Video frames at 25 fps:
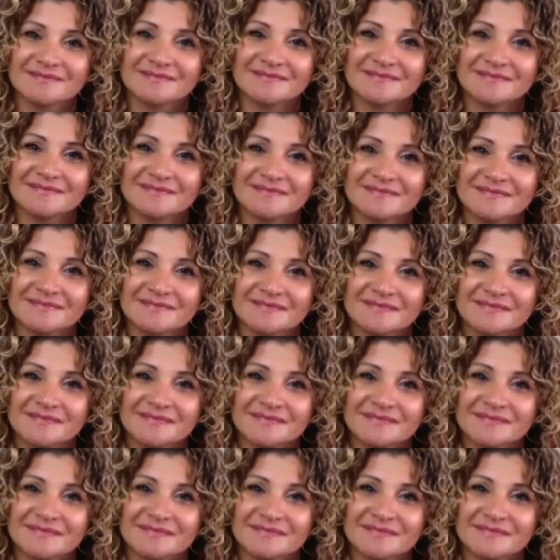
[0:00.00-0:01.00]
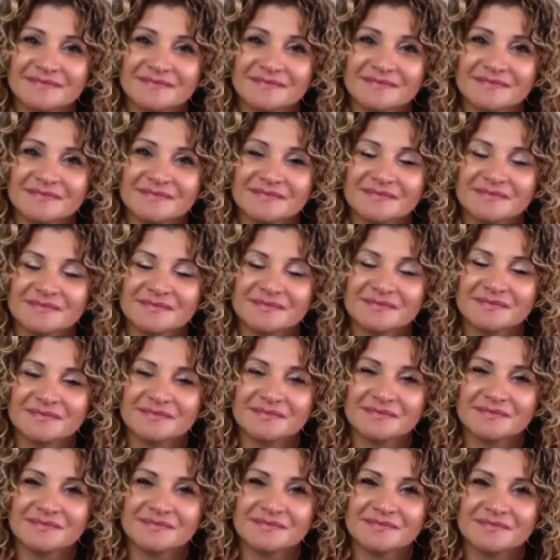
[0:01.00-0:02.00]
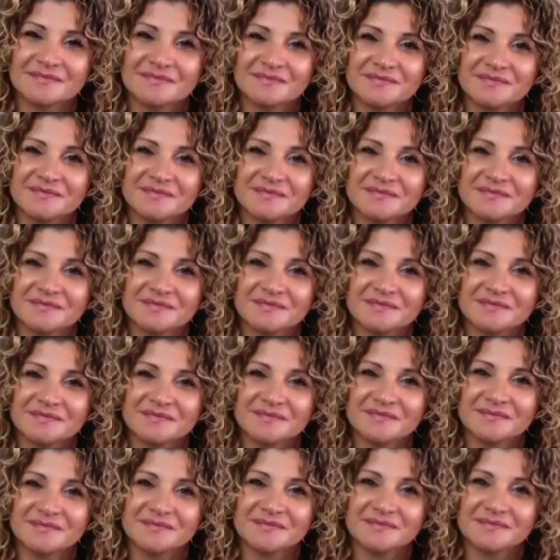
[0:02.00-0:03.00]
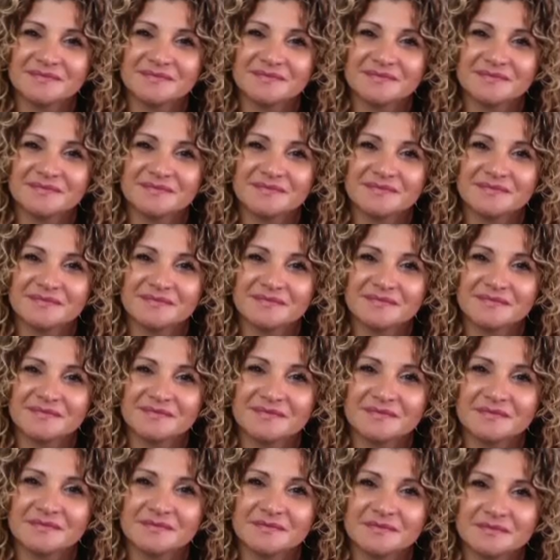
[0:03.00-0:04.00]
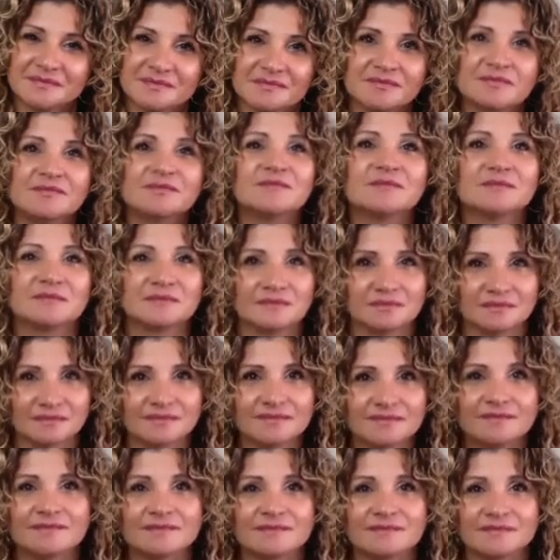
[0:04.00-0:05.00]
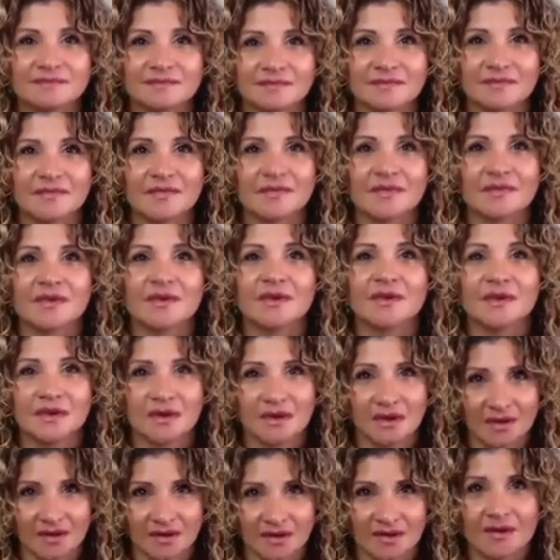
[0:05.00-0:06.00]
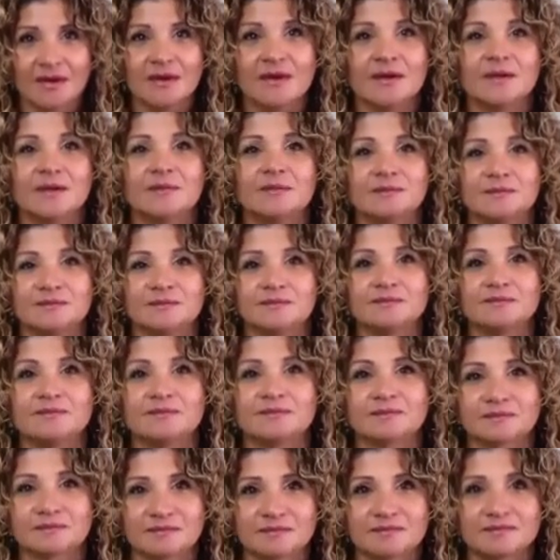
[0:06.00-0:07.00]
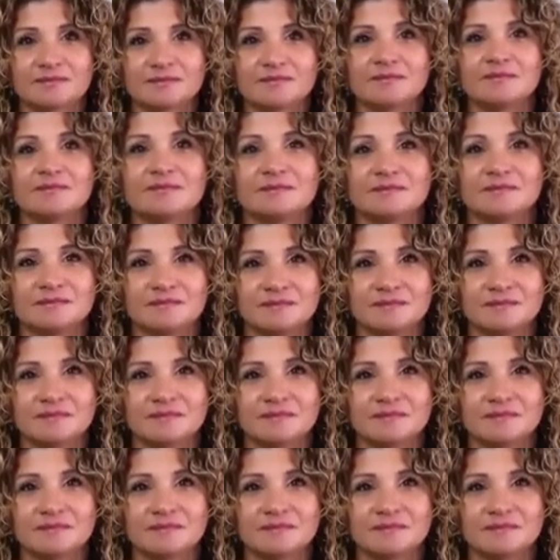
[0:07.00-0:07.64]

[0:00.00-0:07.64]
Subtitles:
No words are spoken by the person on screen.